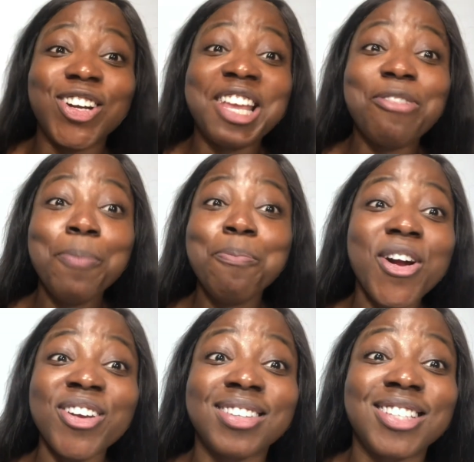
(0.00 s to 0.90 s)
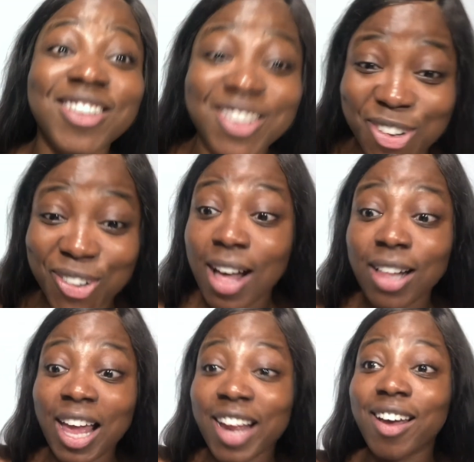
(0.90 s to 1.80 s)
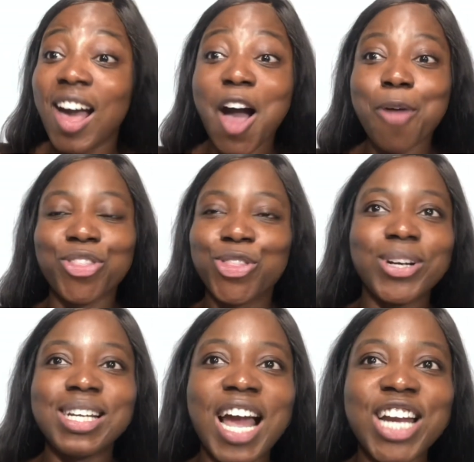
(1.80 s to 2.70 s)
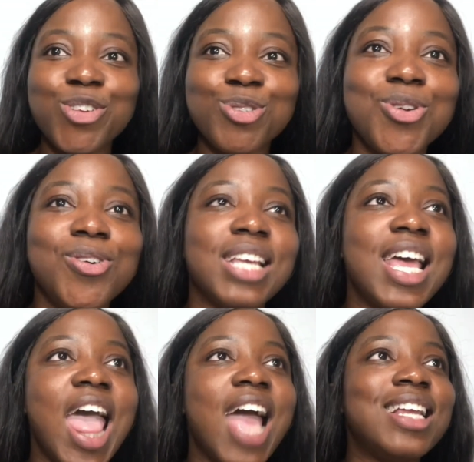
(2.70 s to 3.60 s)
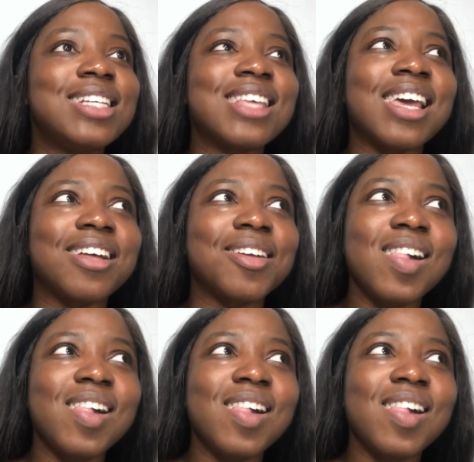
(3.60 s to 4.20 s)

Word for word: have given birth to you, like, I'm thirty-nine years old. And he's like,